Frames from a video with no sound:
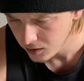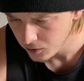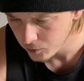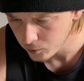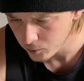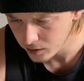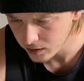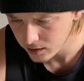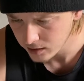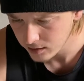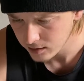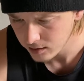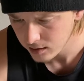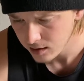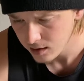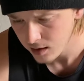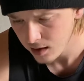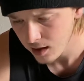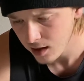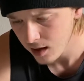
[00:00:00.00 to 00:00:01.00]

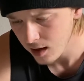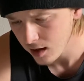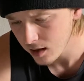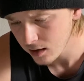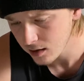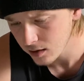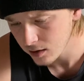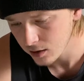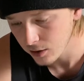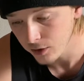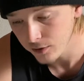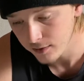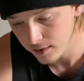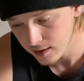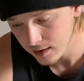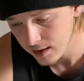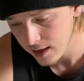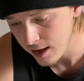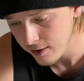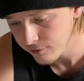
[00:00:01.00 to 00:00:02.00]

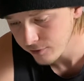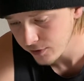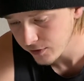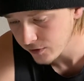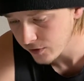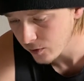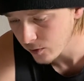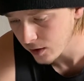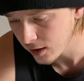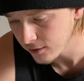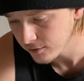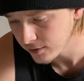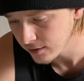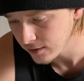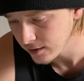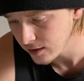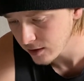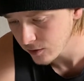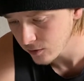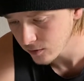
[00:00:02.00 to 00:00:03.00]
Then every so often
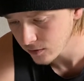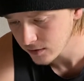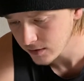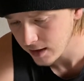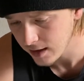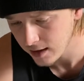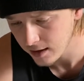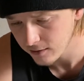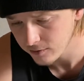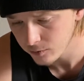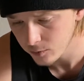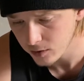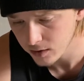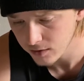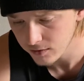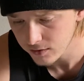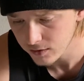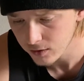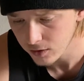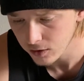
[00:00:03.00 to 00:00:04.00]
the oaks have what
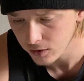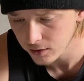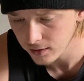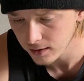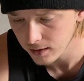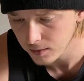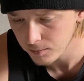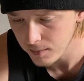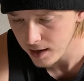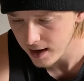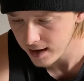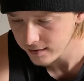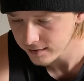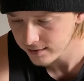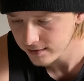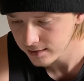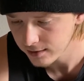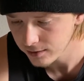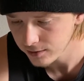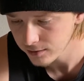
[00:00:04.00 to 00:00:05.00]
is called a mast
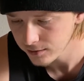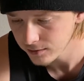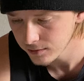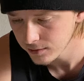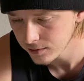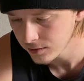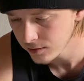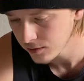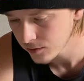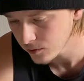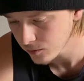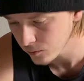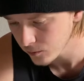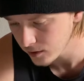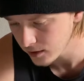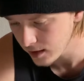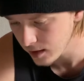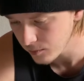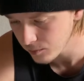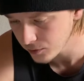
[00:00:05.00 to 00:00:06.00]
year, when
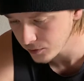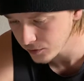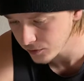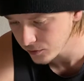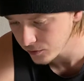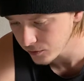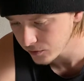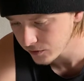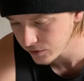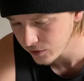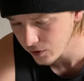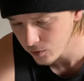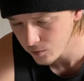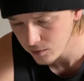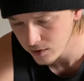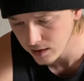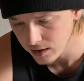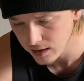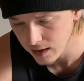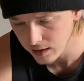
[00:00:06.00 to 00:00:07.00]
they produce so
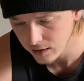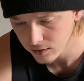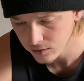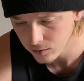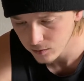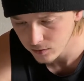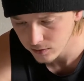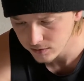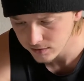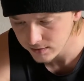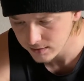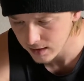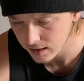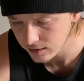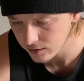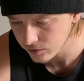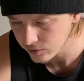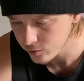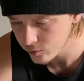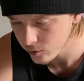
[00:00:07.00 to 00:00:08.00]
many acorns that the
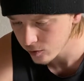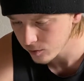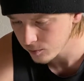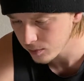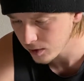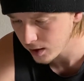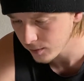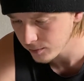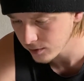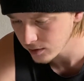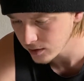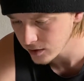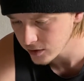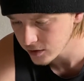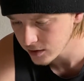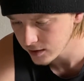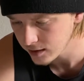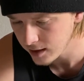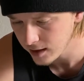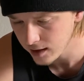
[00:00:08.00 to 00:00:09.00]
squirrel
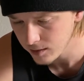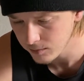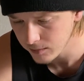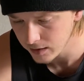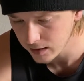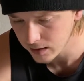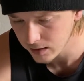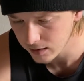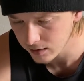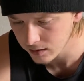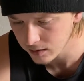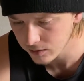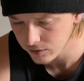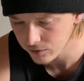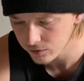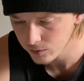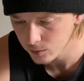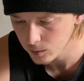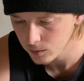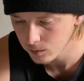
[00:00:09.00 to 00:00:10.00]
population can't begin to
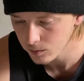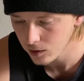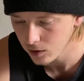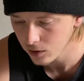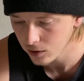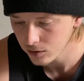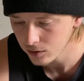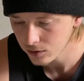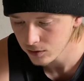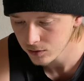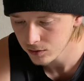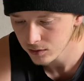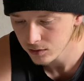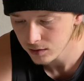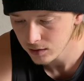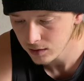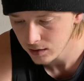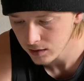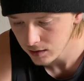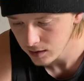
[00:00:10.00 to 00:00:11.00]
consume them all.
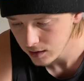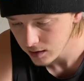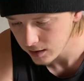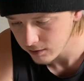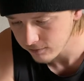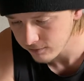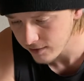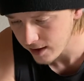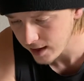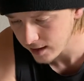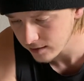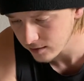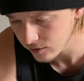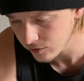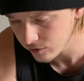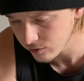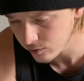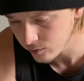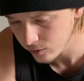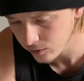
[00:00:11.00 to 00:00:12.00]
In fact, the
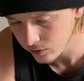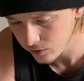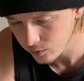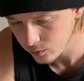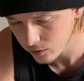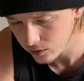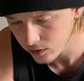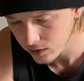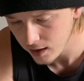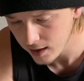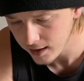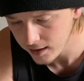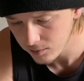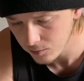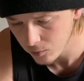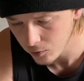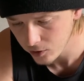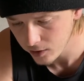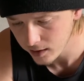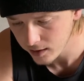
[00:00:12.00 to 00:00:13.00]
squirrels will hide
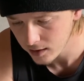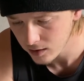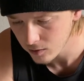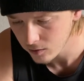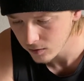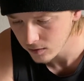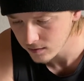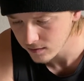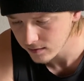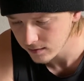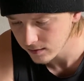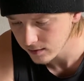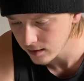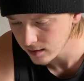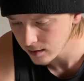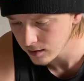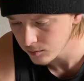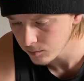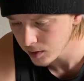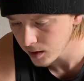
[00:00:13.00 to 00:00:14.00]
more acorns than they
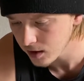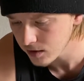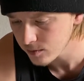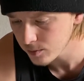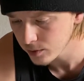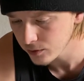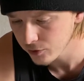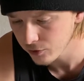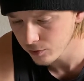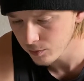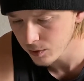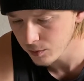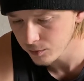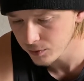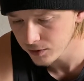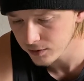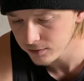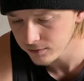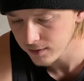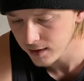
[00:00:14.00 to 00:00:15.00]
can possibly remember
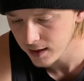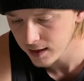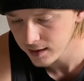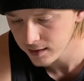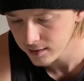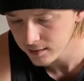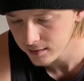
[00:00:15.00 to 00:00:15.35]
to find,